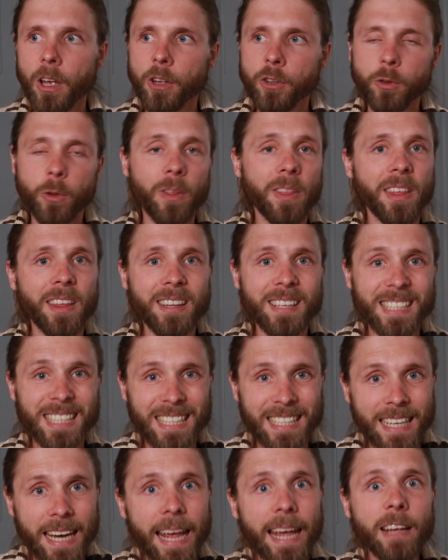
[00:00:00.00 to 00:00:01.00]
So the
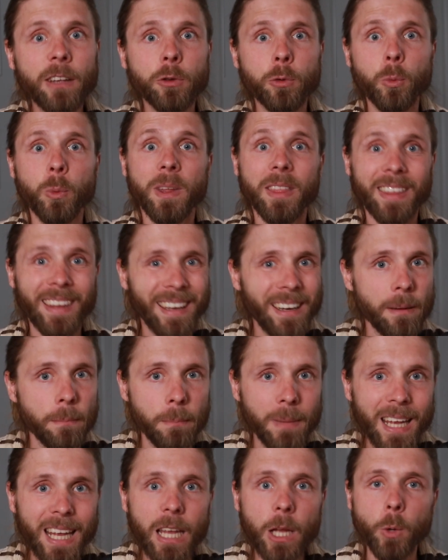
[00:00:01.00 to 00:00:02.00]
snakes within
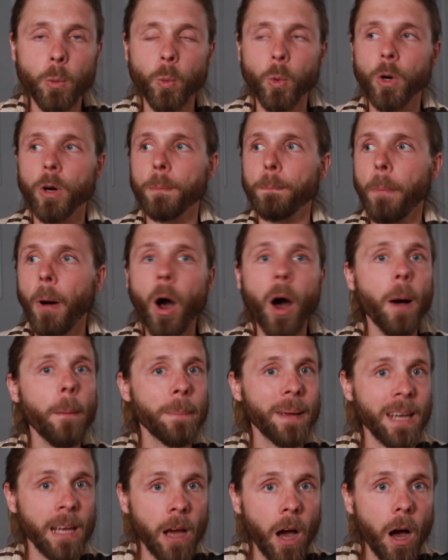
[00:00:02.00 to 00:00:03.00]
me were
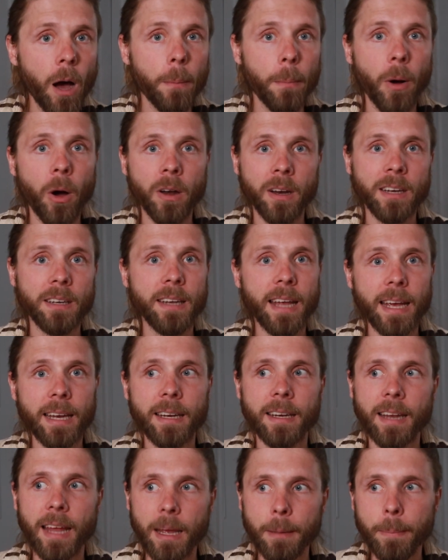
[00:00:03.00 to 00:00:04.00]
popping up on a day
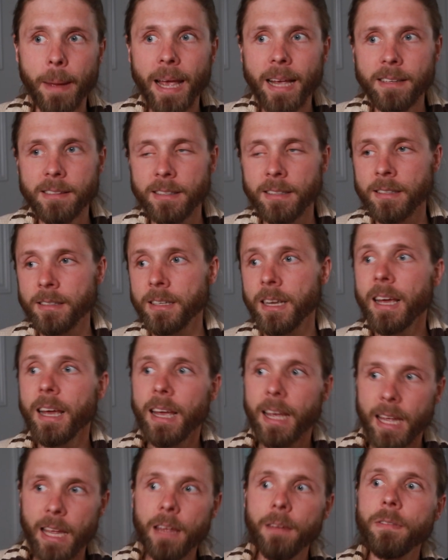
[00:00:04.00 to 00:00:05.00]
to day basis,
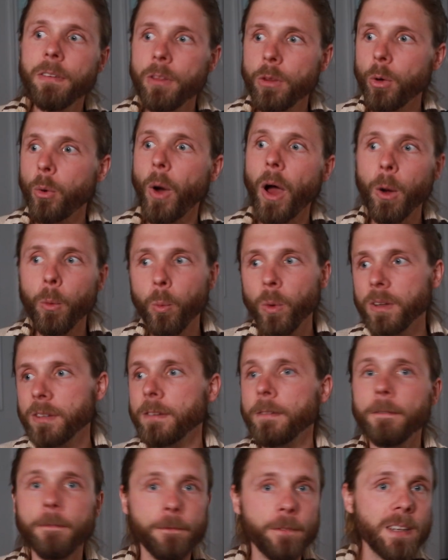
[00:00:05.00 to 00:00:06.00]
even though I
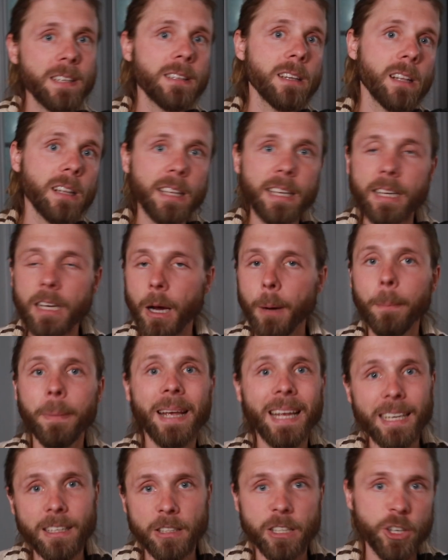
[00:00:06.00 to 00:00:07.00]
wasn't physically
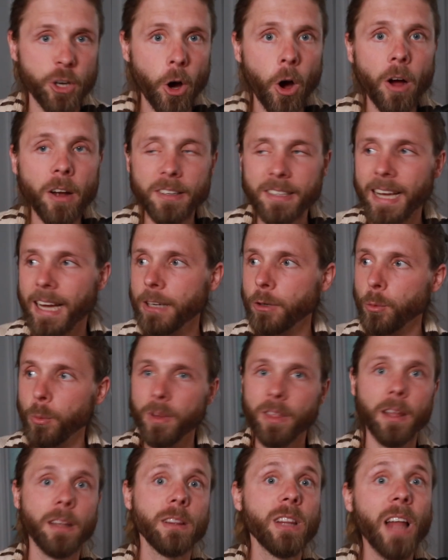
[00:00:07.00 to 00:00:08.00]
coming into contact
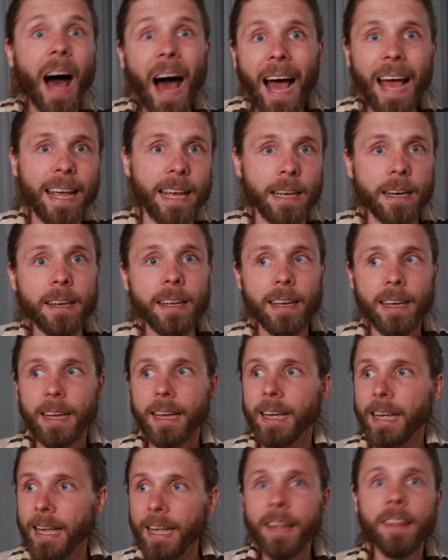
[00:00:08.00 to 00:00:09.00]
with a lion
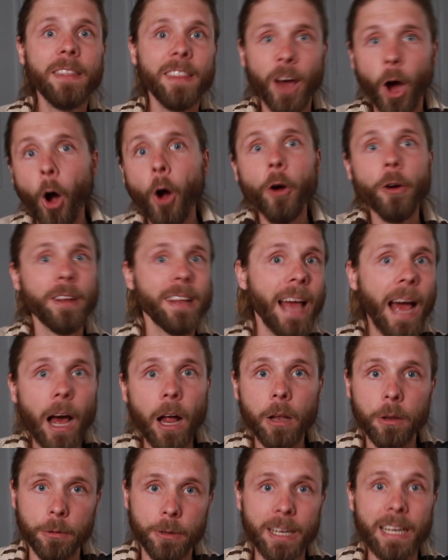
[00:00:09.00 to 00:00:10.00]
in the art
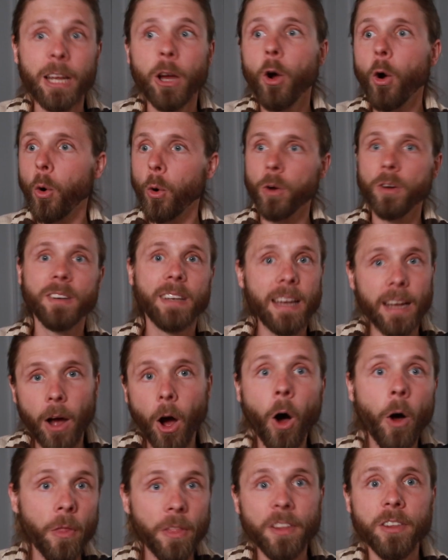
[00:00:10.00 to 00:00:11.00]
gallery or
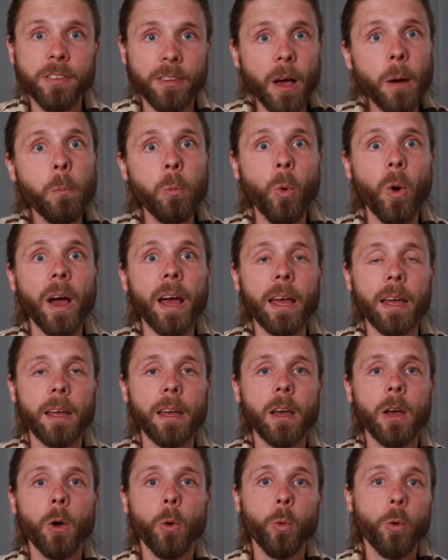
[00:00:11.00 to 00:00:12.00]
on the subway,
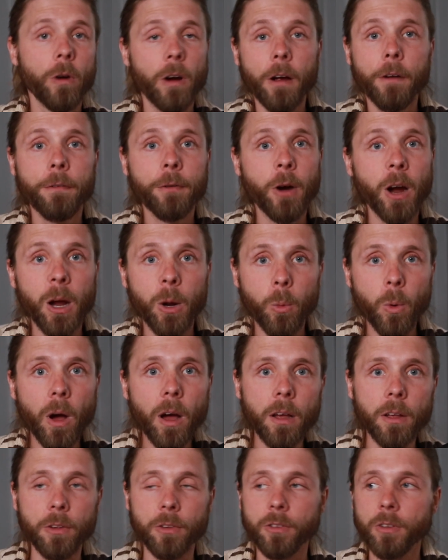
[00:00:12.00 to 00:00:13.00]
wherever I
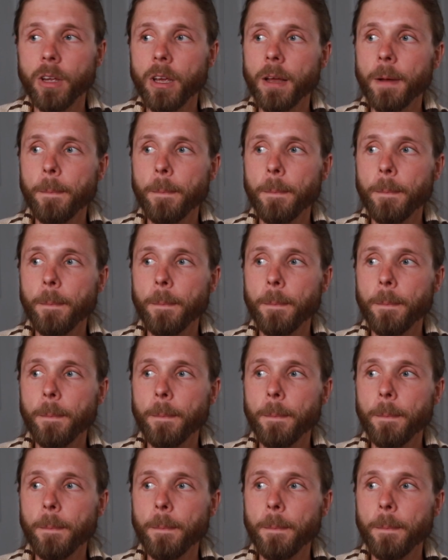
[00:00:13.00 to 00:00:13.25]
was.